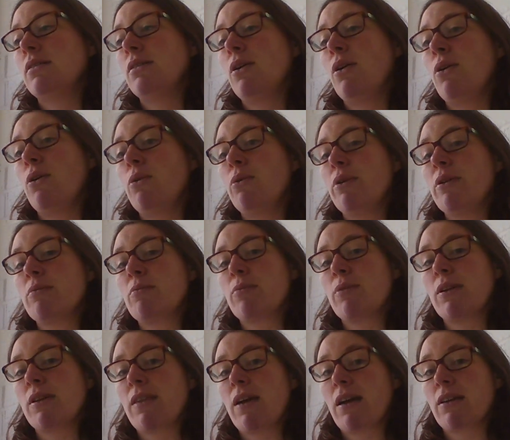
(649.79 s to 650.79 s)
Always
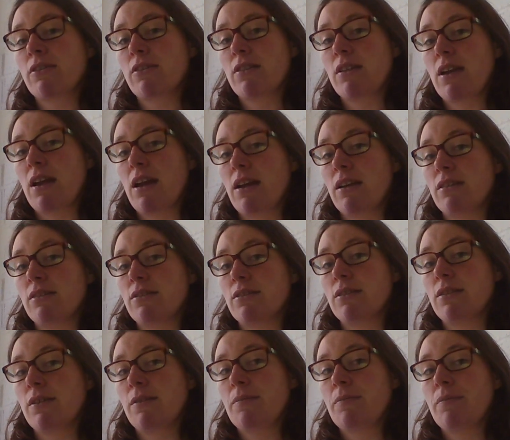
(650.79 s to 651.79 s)
breathe out at the
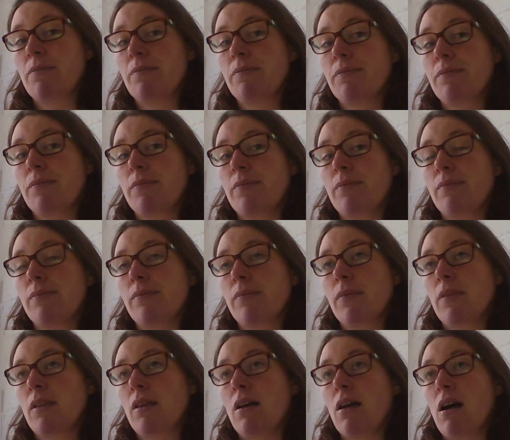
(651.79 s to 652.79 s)
end.
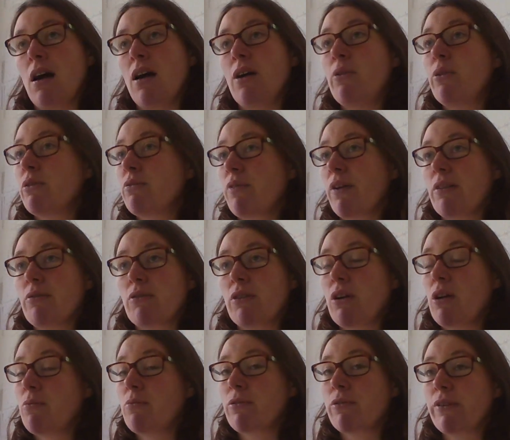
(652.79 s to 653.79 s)
I always find when I
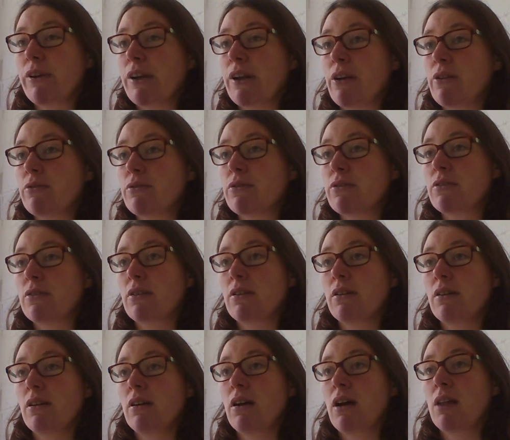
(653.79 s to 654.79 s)
hum 3 notes,
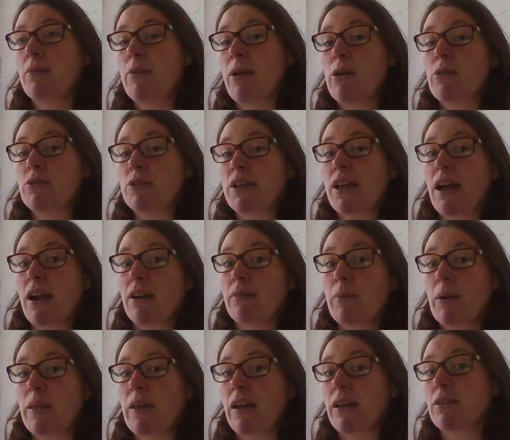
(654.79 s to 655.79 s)
I'll be holding air
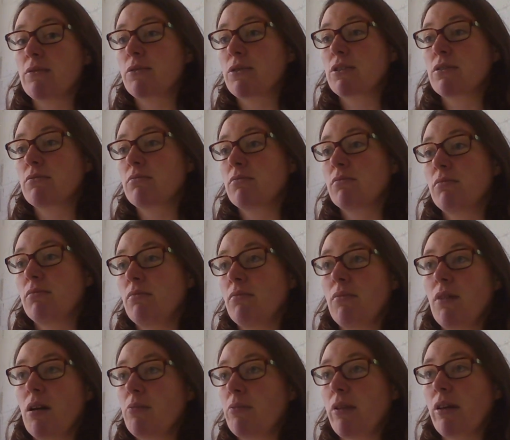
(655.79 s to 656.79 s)
by the end of it.
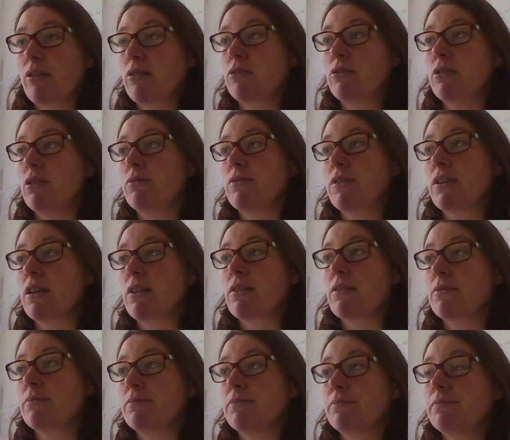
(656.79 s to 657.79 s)
I'm not good enough at
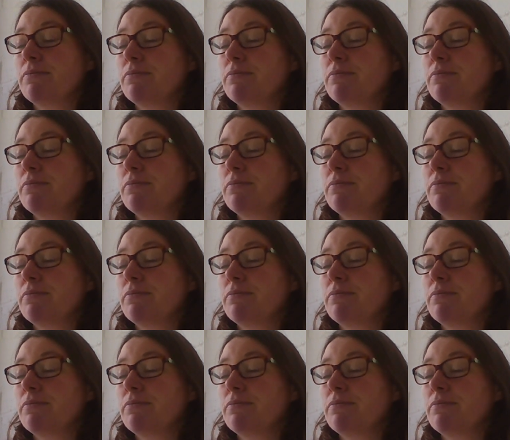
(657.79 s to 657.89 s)
this.